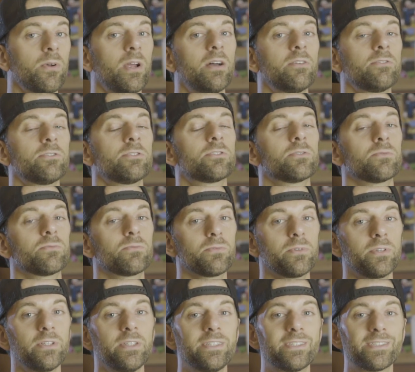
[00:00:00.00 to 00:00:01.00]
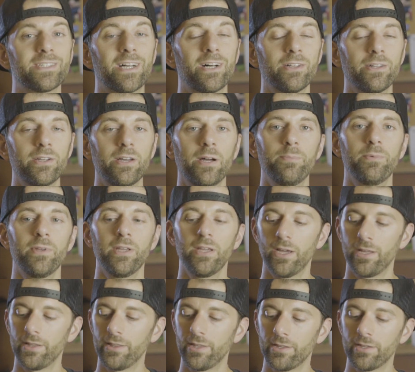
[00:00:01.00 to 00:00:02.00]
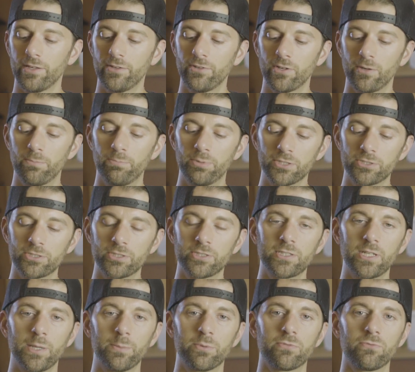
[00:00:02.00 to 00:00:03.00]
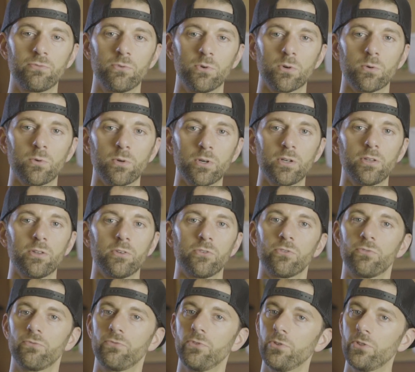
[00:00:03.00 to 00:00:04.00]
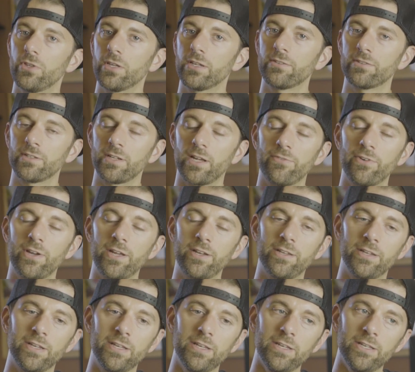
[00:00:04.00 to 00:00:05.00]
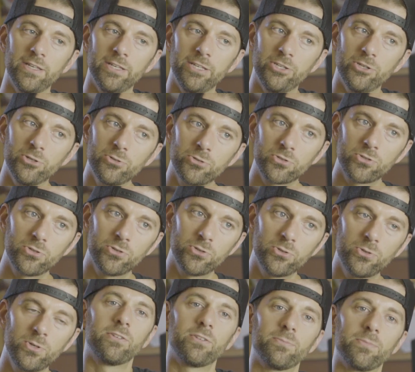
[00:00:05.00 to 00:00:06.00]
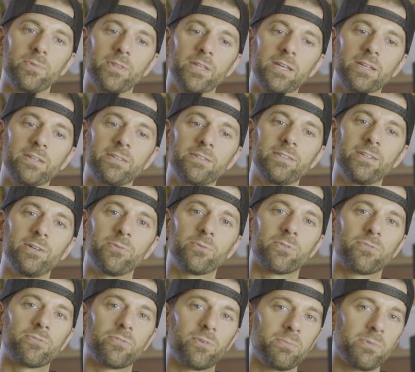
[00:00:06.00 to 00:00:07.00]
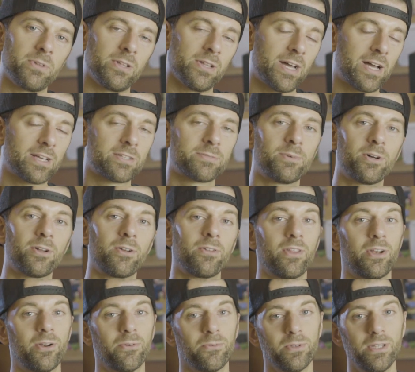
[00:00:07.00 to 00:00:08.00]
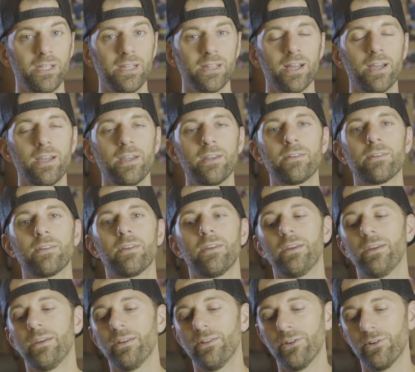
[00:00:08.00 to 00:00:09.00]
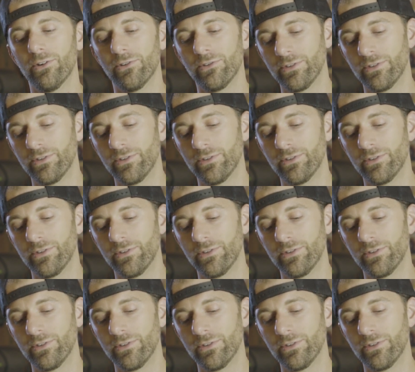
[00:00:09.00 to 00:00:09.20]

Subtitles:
around, just a really solid update. I think they took a bunch of steps forward. There's a few things that I've had to get used to, some things that were from the last model that I really liked that are